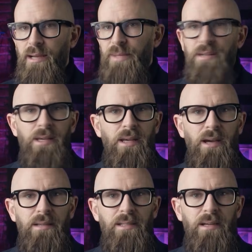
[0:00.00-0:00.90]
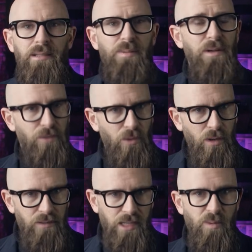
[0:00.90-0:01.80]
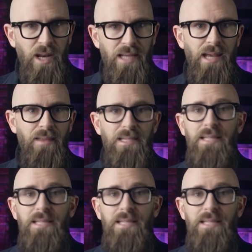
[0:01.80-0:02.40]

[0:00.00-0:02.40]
I mean, I think I can speak for all of us when I say that